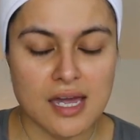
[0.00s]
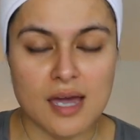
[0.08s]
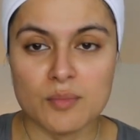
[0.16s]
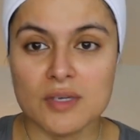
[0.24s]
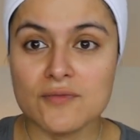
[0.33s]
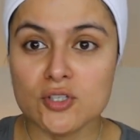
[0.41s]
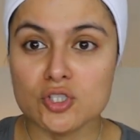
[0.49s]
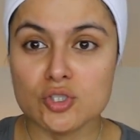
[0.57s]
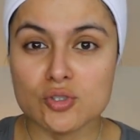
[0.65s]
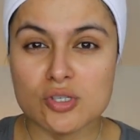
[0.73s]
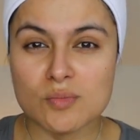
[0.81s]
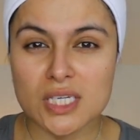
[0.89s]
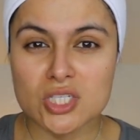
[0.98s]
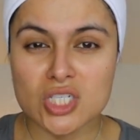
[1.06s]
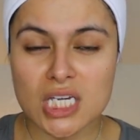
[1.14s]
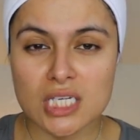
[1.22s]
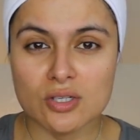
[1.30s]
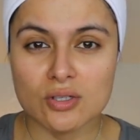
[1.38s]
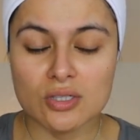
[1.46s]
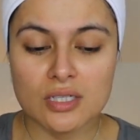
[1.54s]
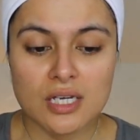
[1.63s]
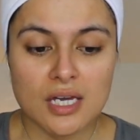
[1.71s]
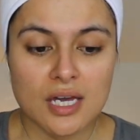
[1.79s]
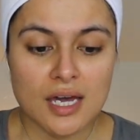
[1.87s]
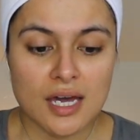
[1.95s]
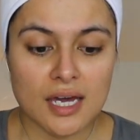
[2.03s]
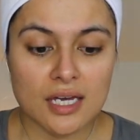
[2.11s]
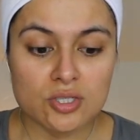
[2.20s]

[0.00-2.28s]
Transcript: Um, if you're new to my channel, uh,